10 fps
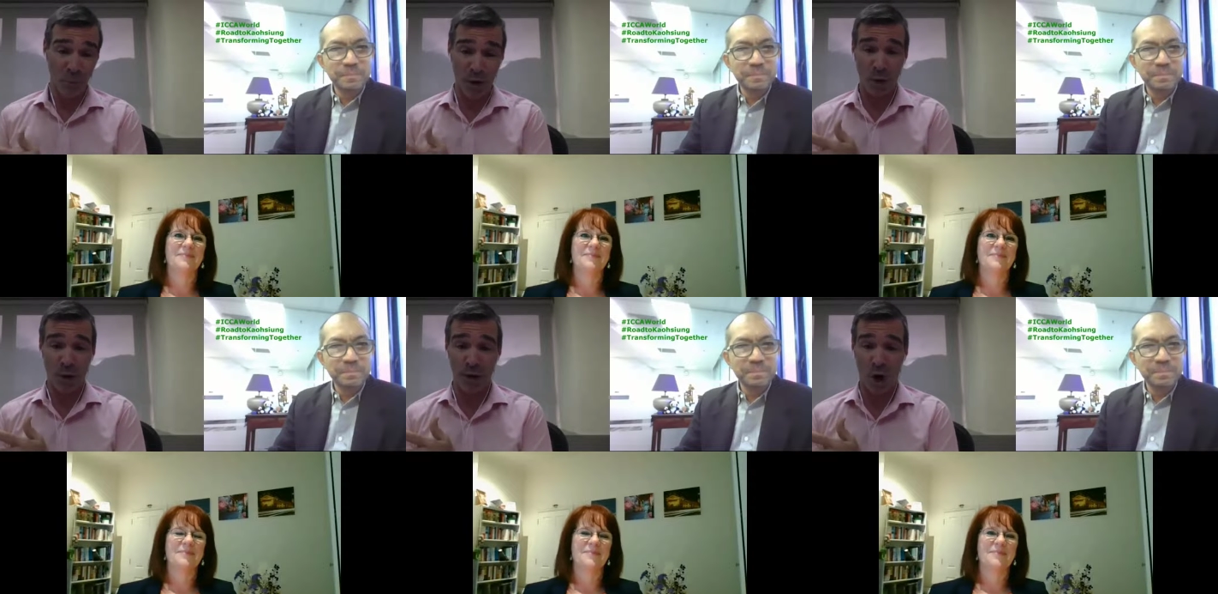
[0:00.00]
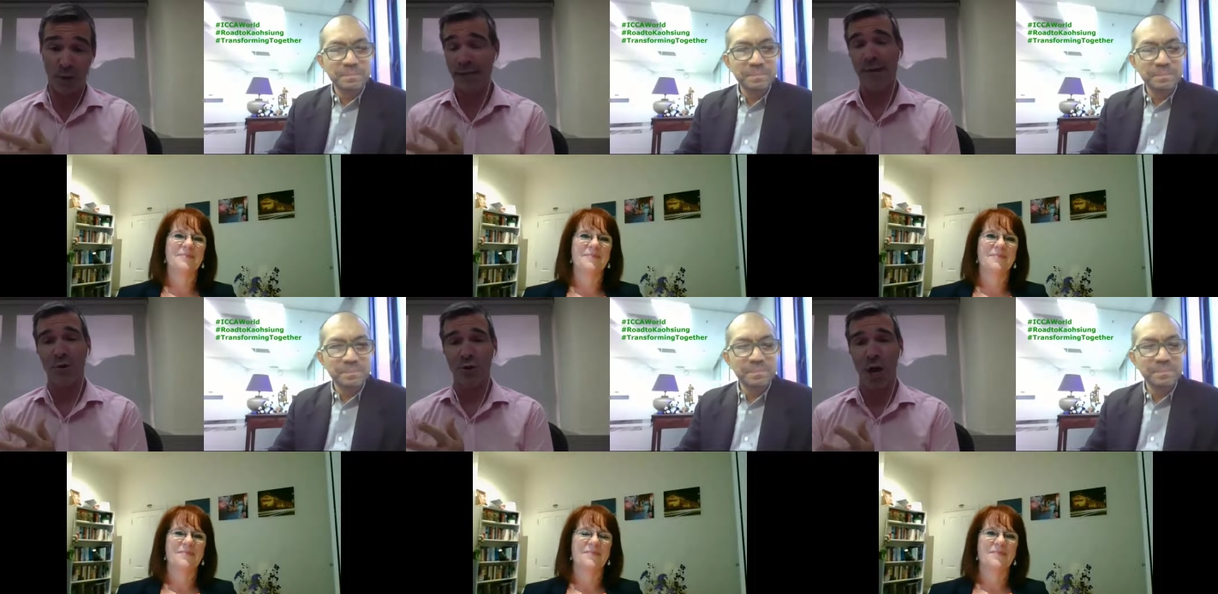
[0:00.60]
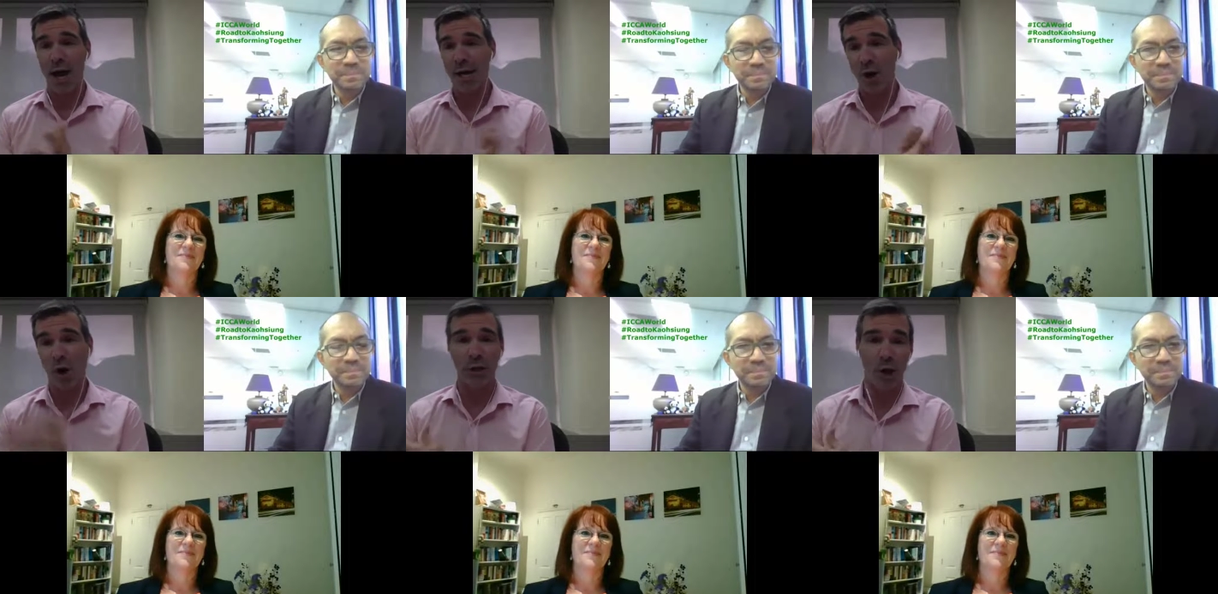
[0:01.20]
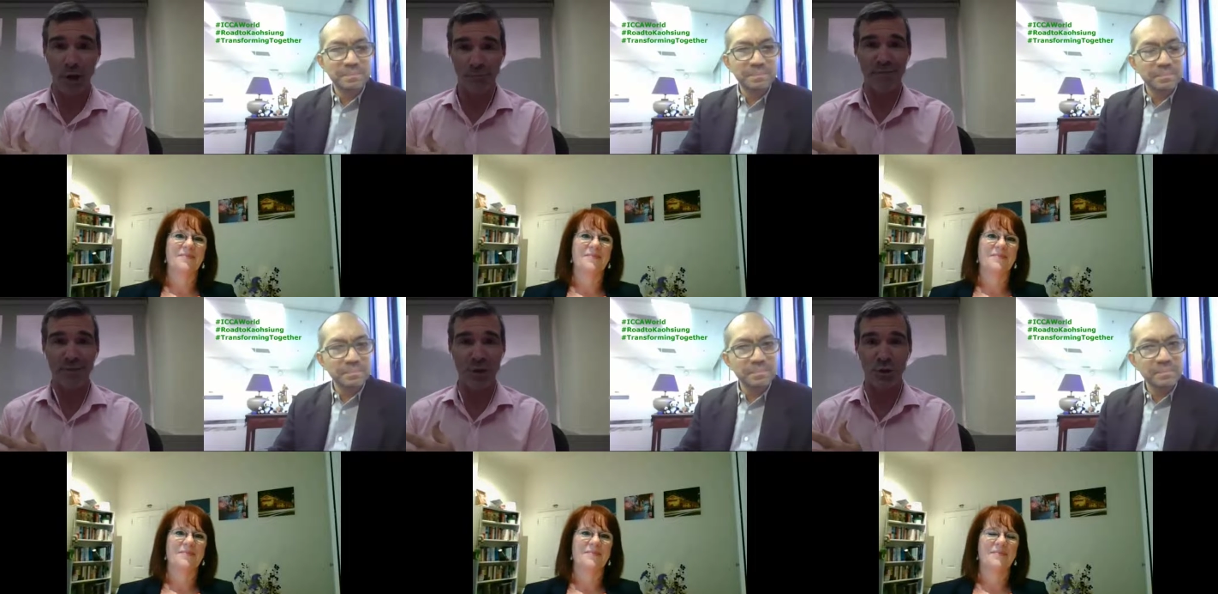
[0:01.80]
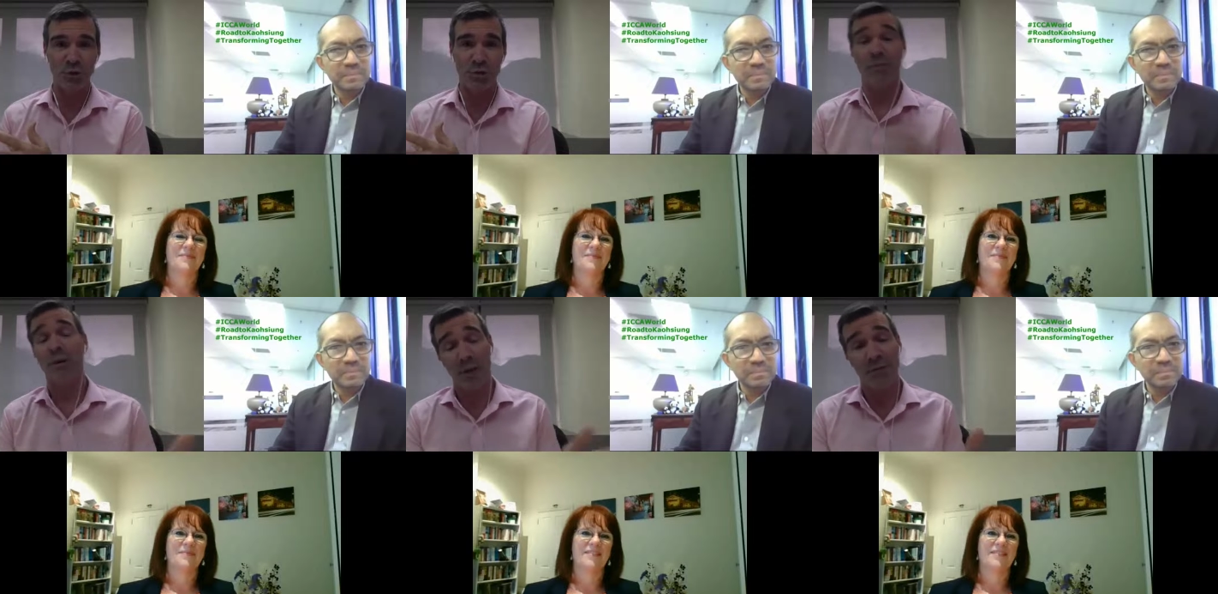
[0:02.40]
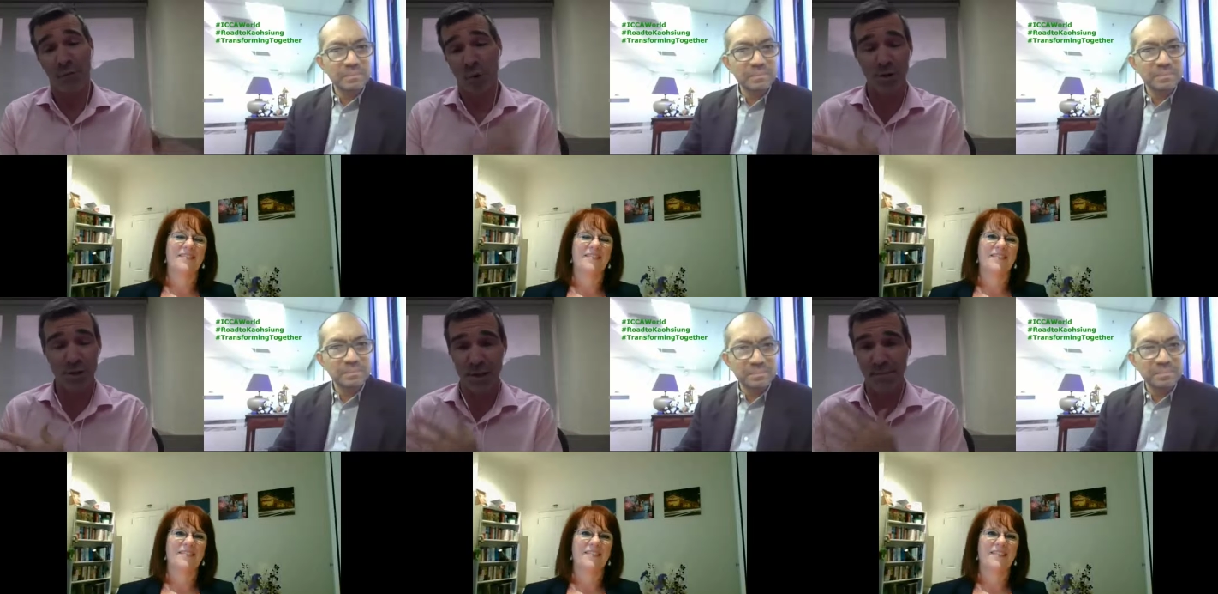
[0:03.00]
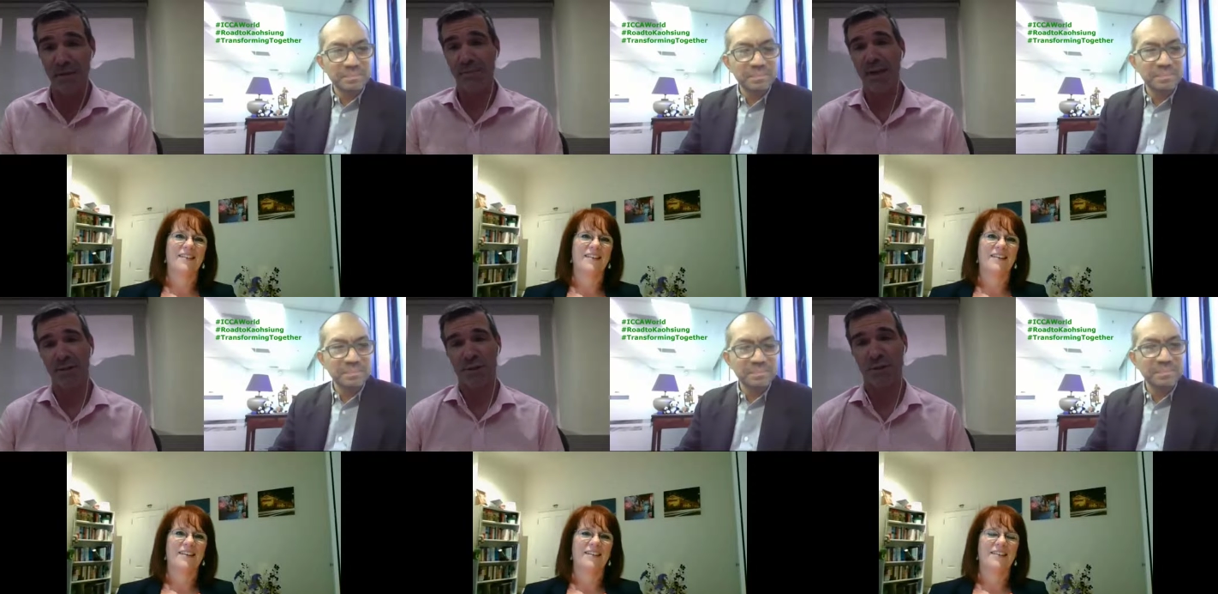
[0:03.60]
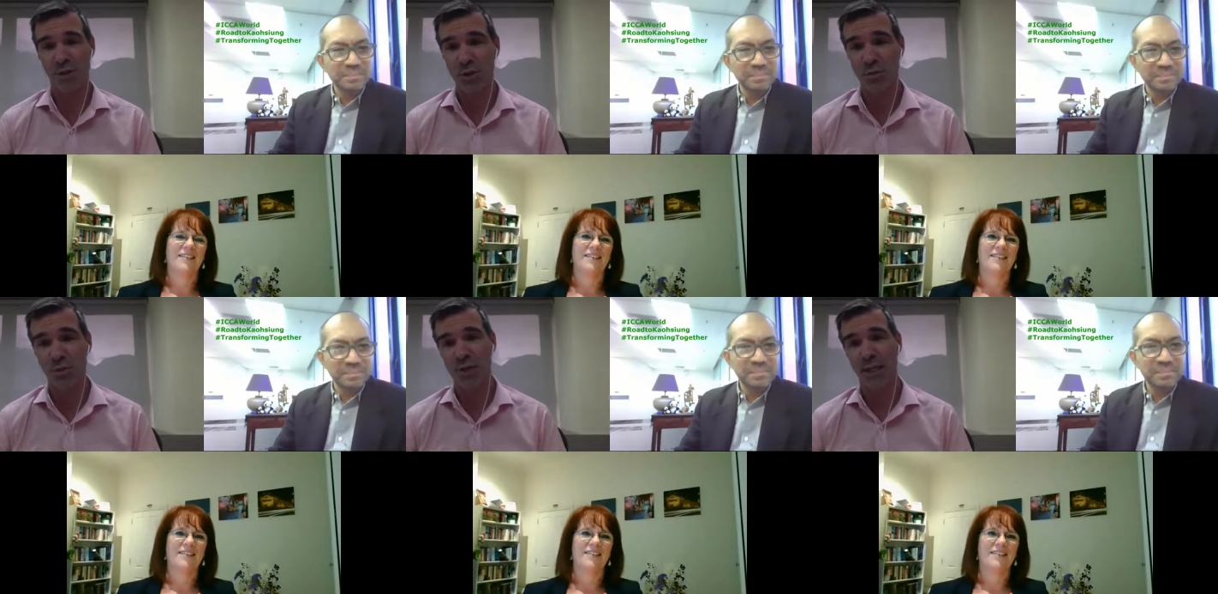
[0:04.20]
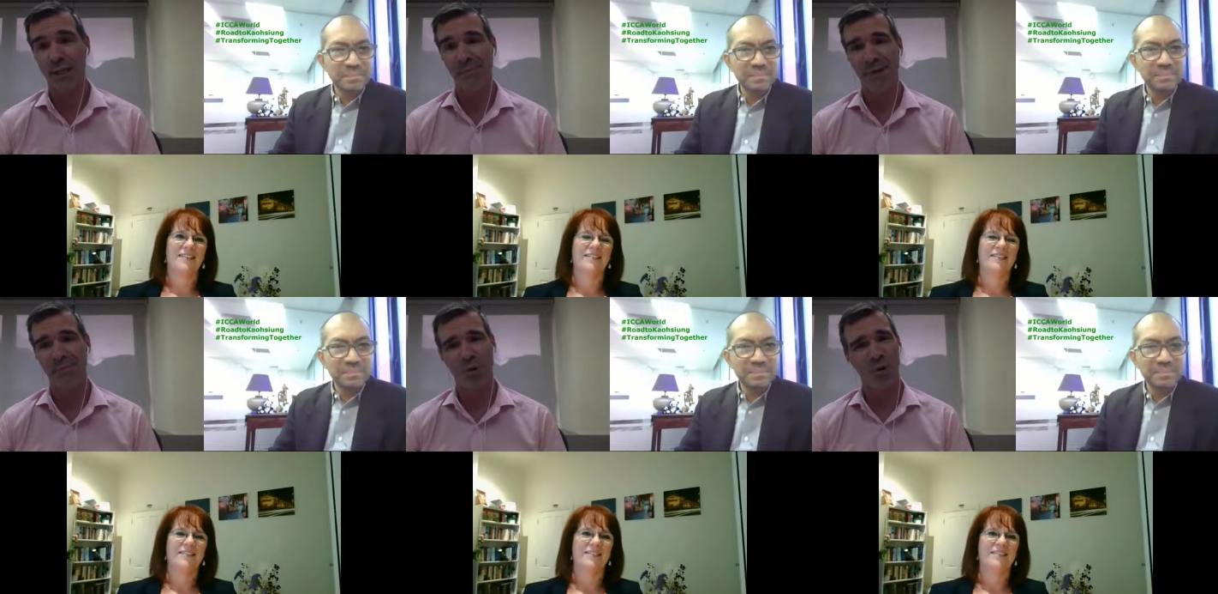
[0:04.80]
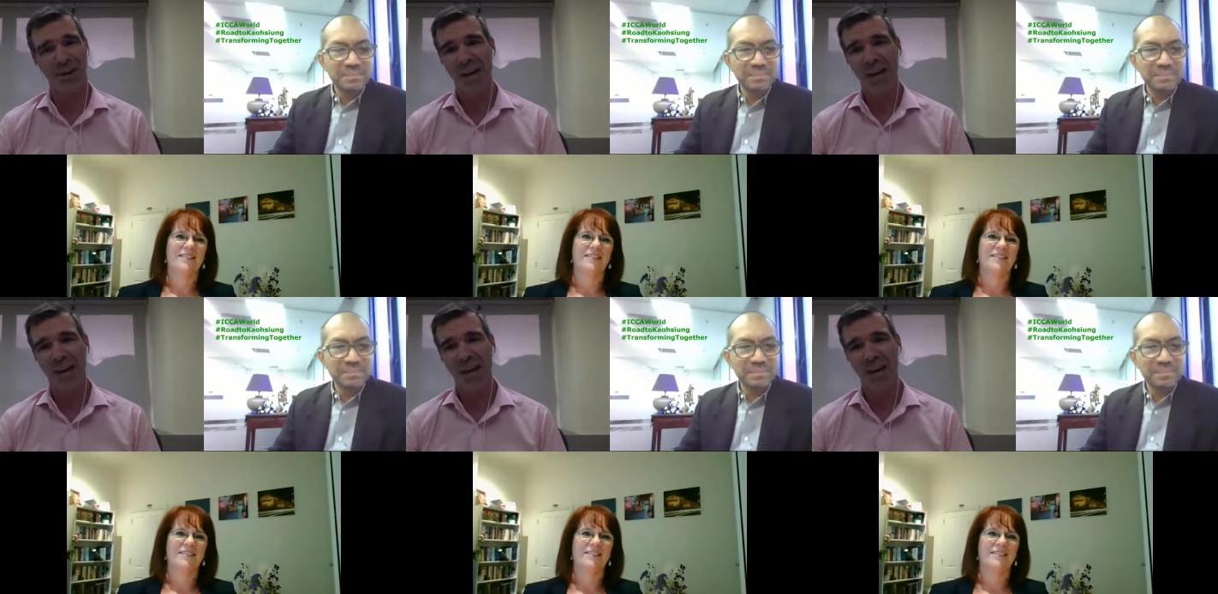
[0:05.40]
Speaker 1: when on the other side, online revenues uh, uh, for say B two B exhibitions will suddenly be important.